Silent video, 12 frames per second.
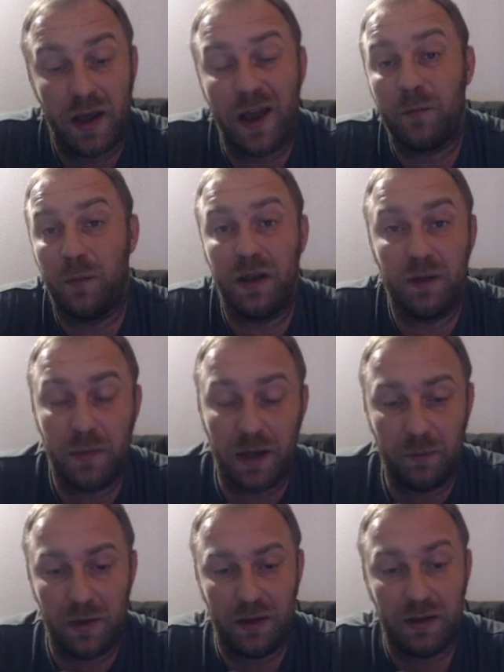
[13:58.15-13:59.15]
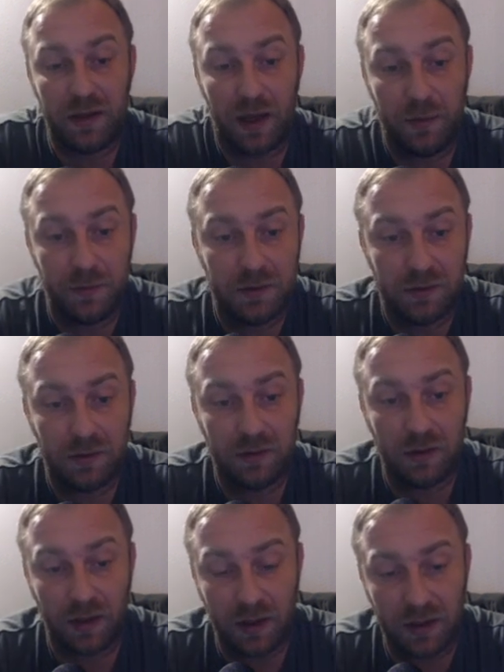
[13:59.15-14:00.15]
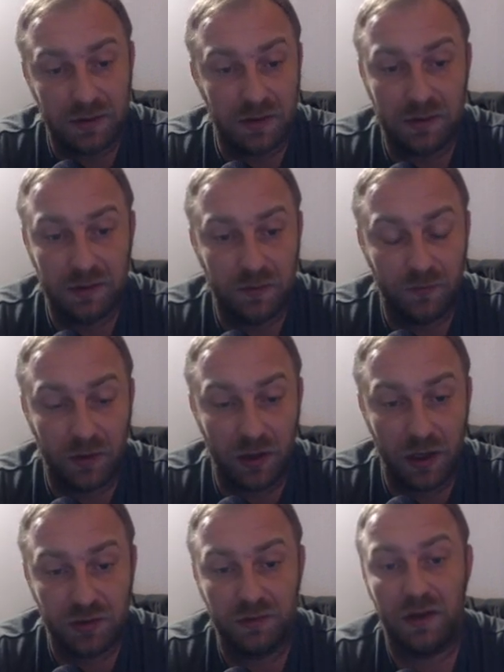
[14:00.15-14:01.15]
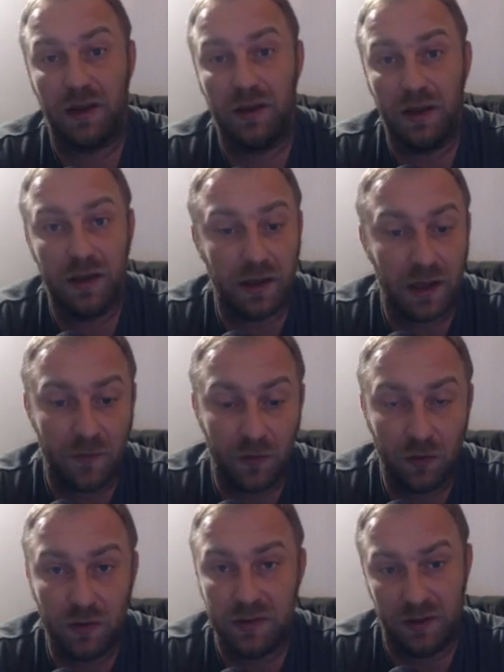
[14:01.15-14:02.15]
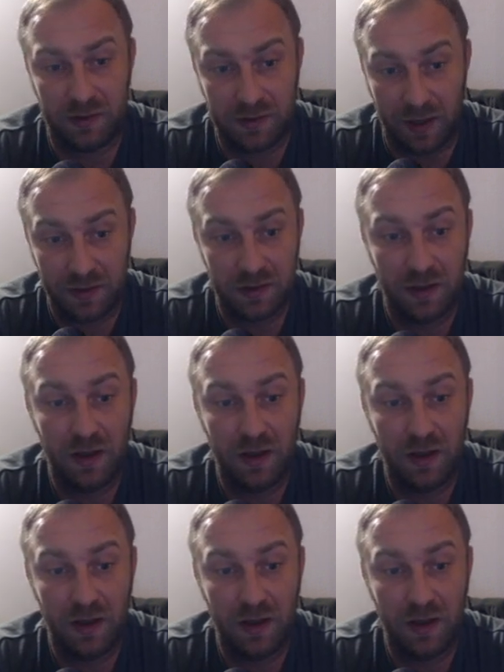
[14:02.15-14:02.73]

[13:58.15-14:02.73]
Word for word: I've played many times against this variation. I think I have a good success.